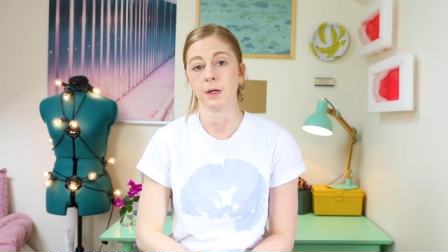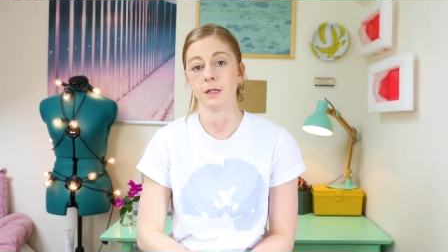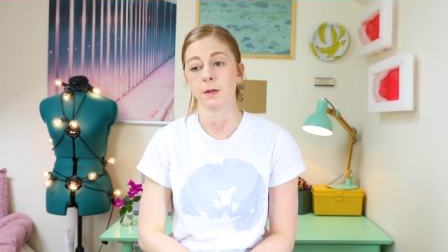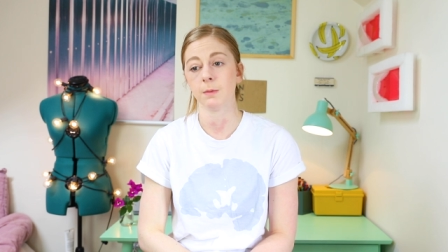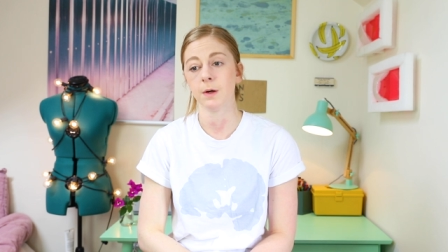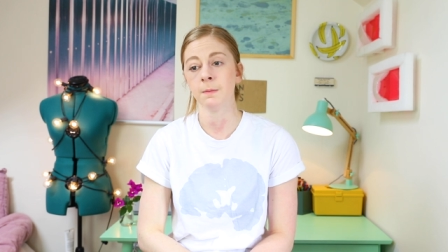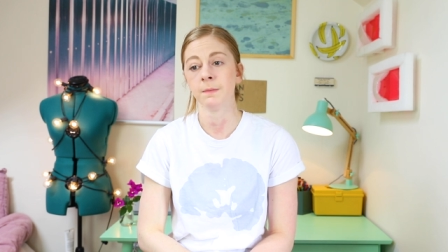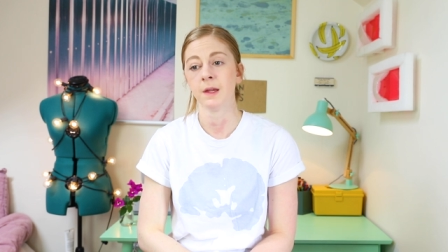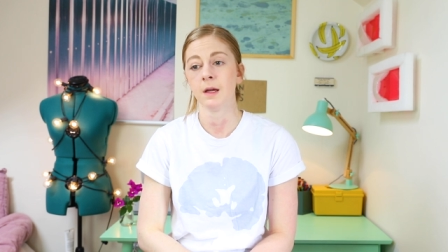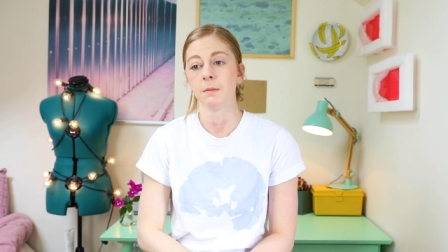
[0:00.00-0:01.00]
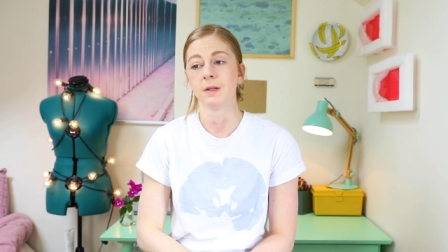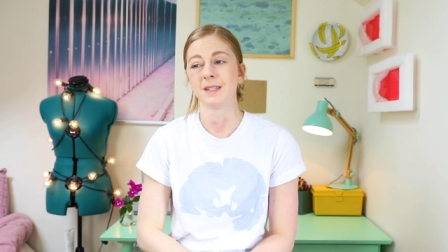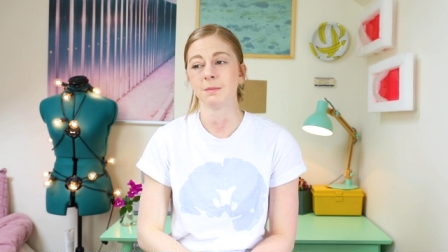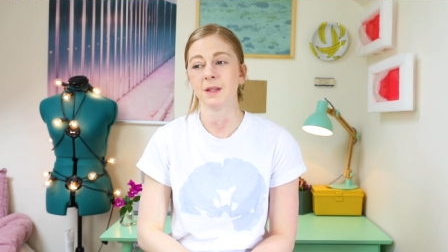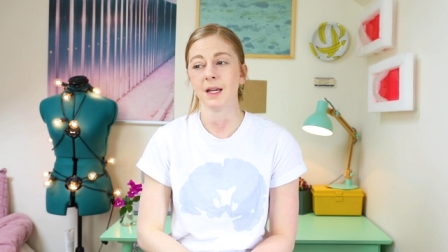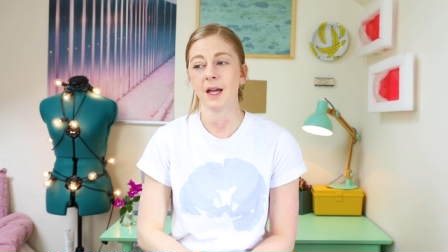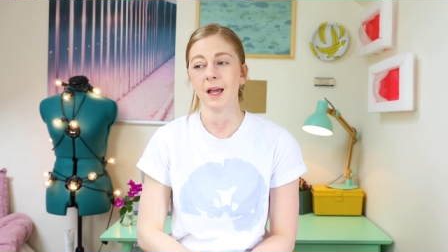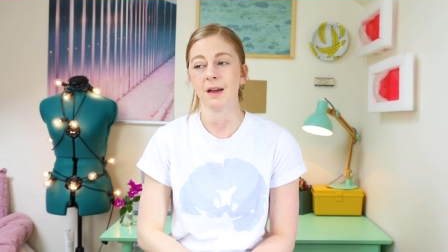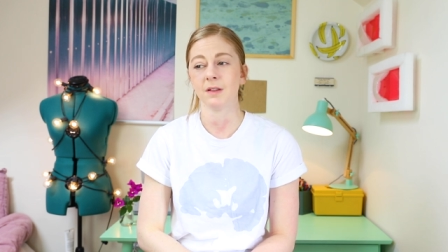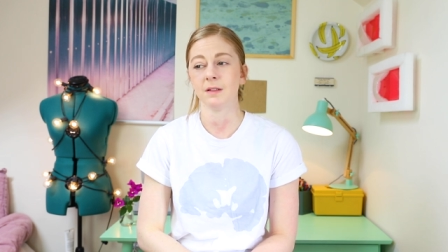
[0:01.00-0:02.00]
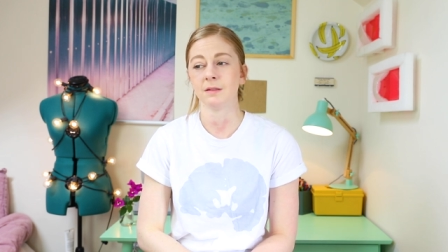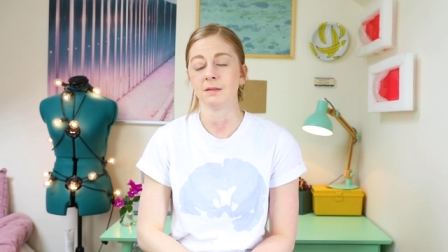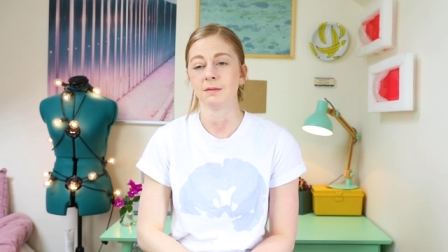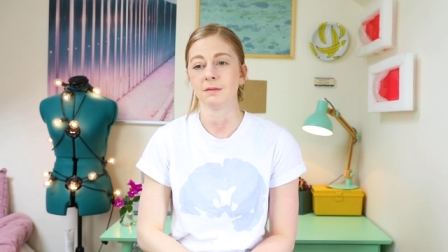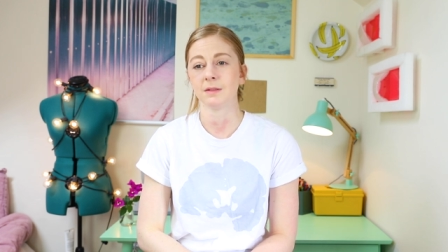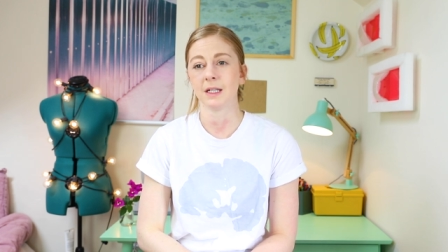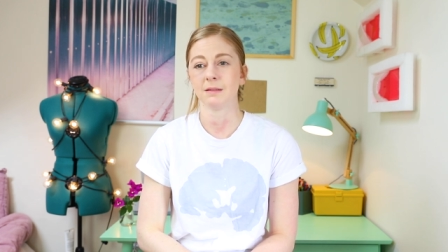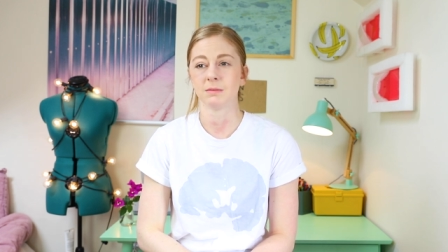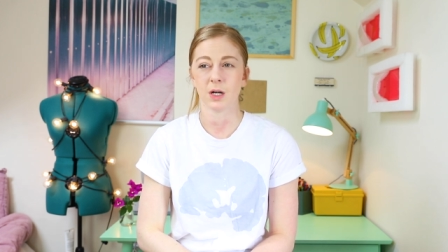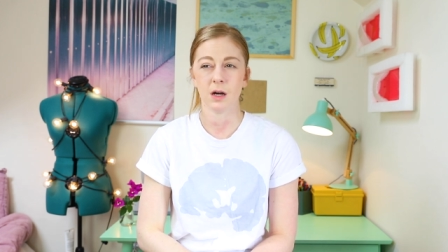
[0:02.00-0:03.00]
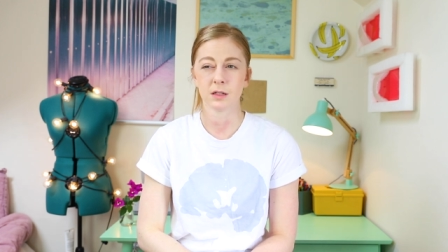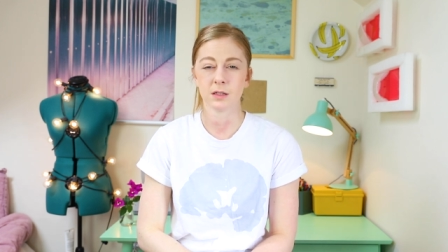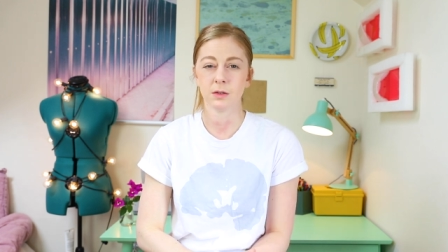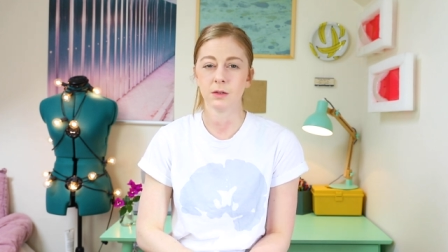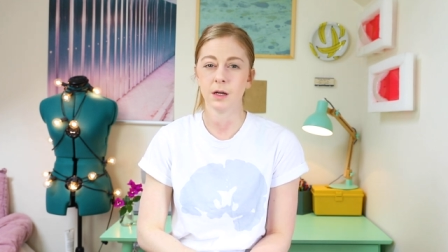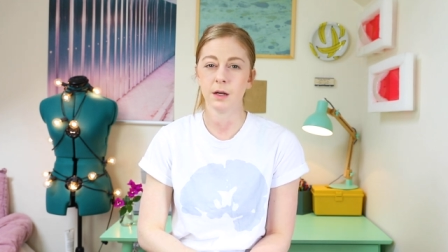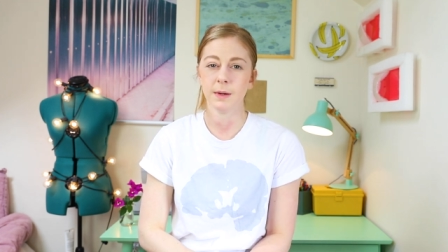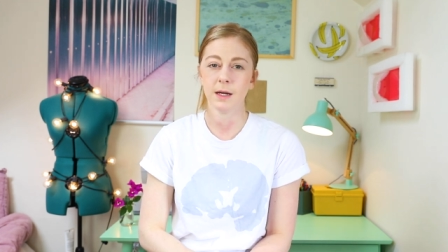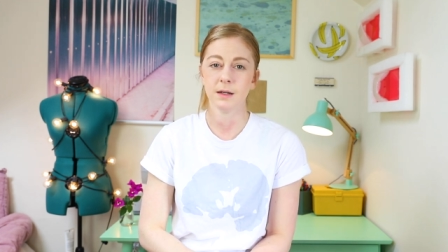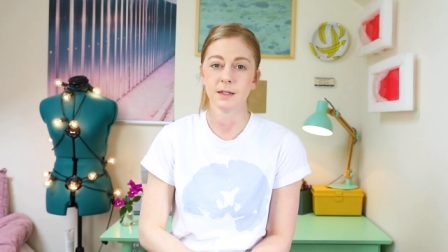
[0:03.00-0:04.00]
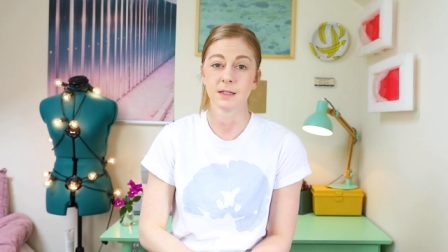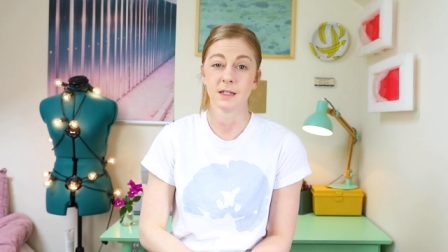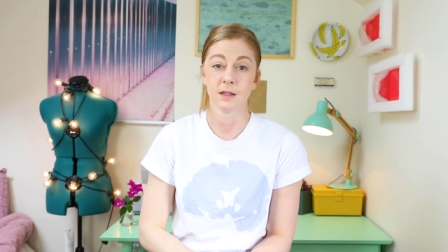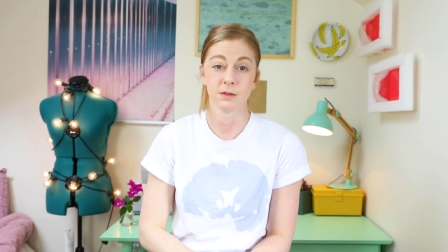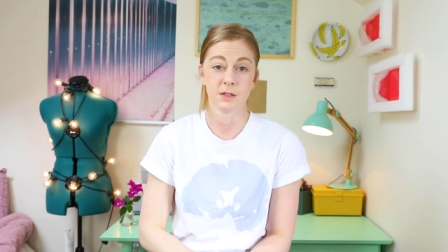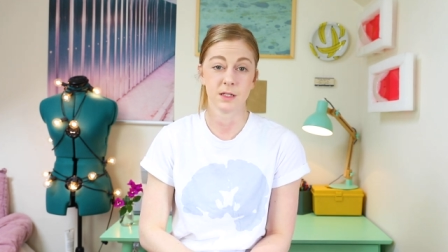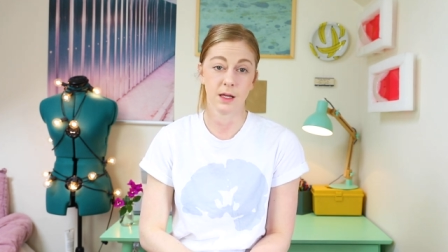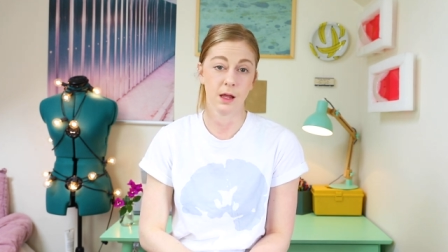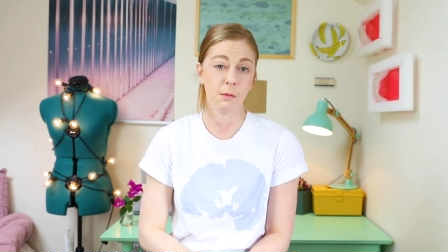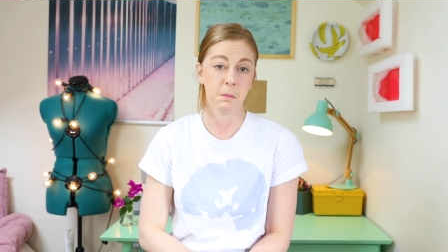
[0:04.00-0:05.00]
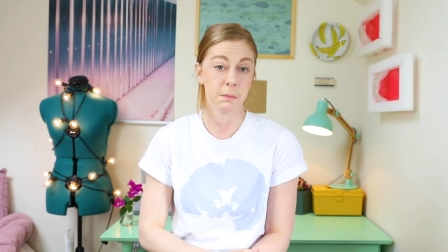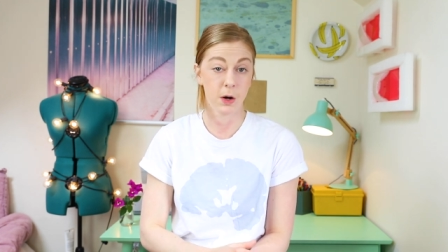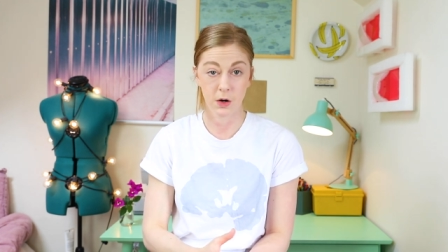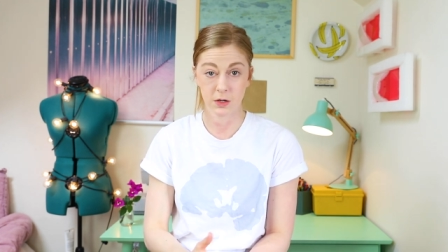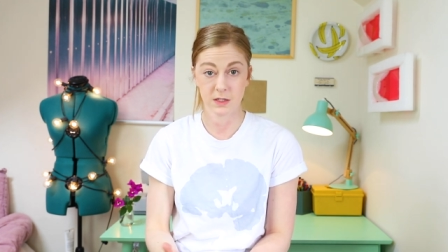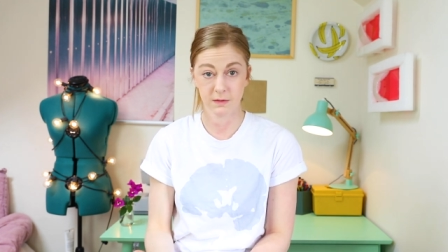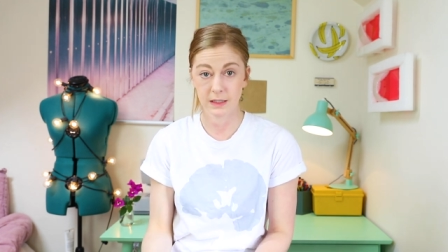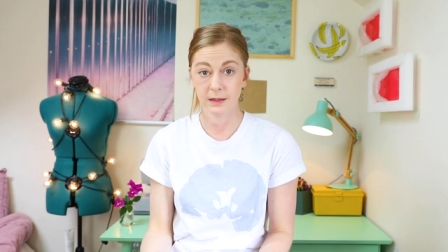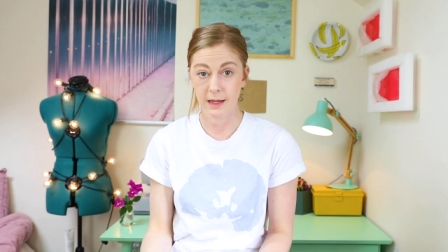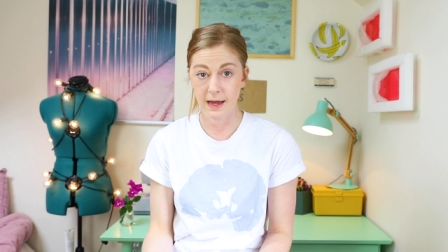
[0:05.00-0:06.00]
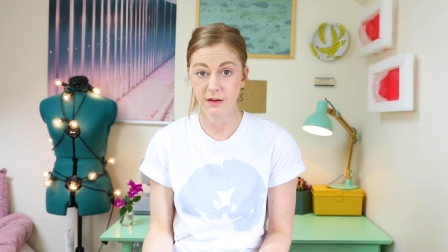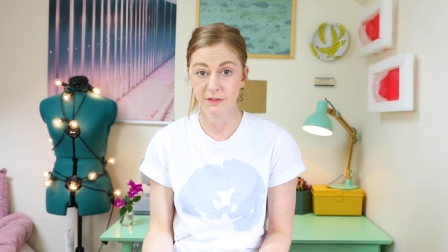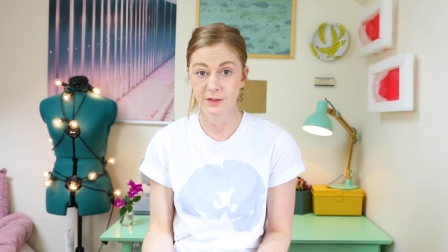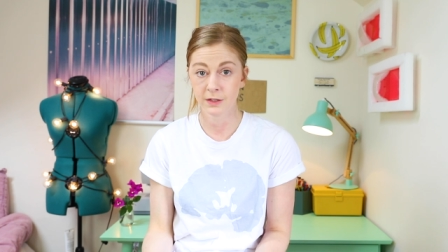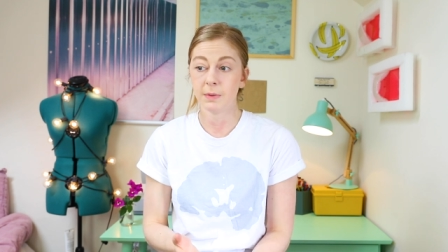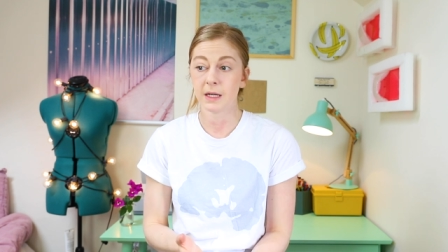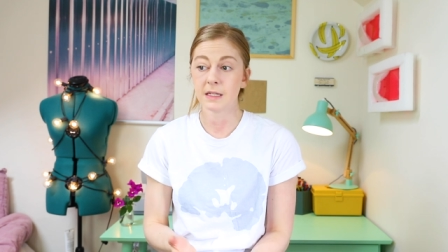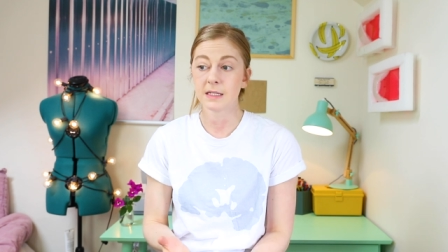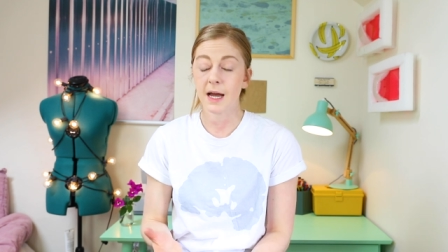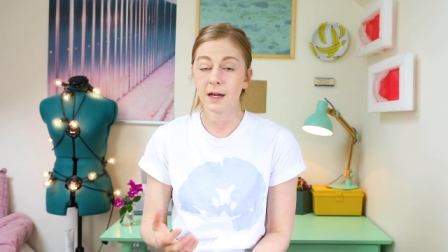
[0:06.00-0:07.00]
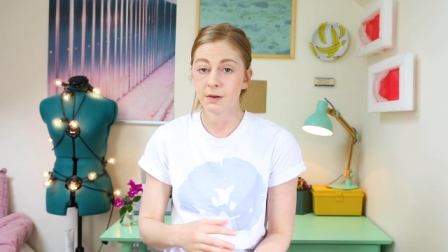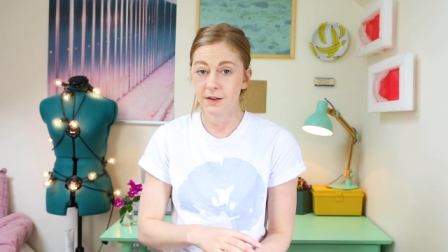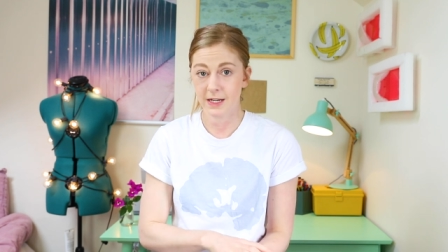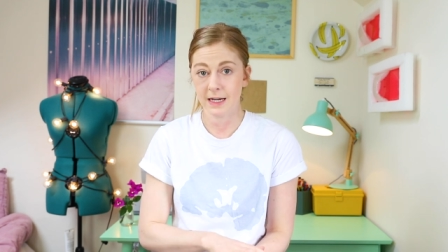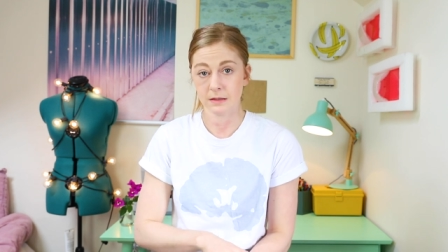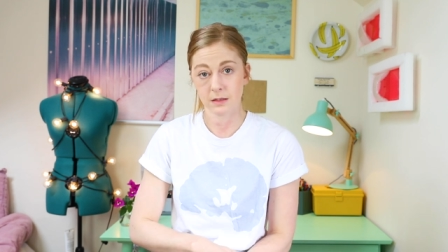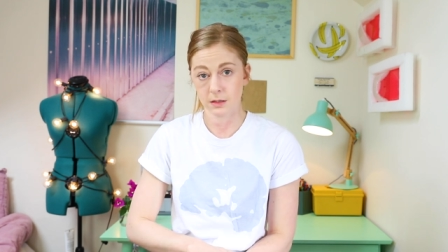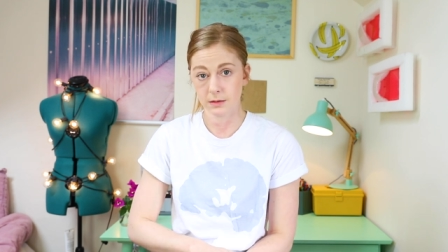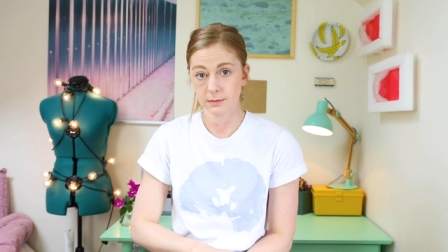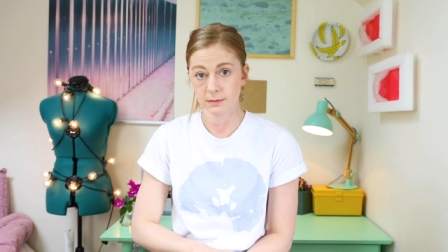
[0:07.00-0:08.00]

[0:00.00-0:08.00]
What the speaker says: brain tumor, but something I haven't talked a whole lot about is that there's still parts of it left, because I don't have cancer.